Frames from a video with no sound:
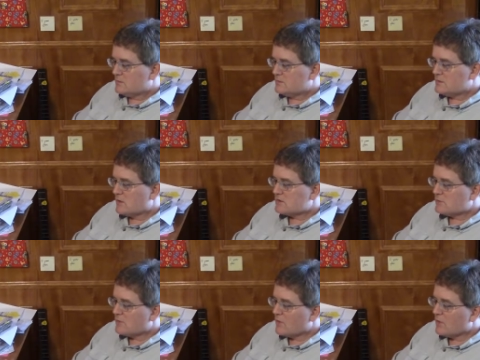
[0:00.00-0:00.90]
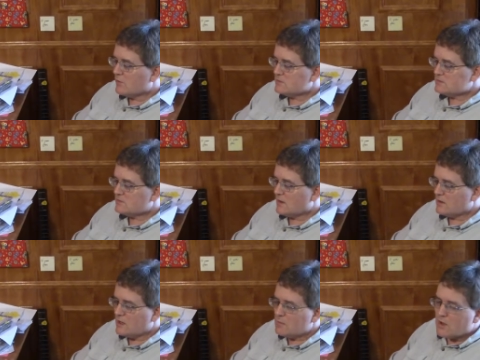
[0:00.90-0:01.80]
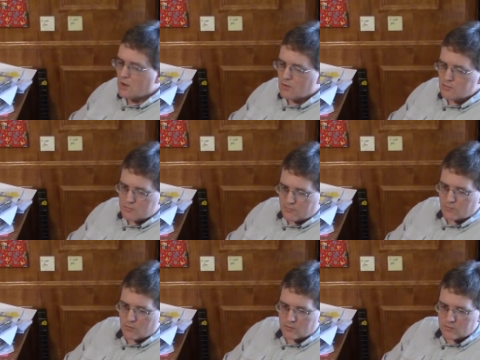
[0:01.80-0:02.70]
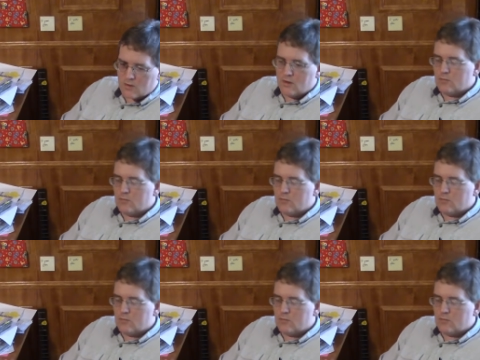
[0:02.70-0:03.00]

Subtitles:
share some of those in an email before,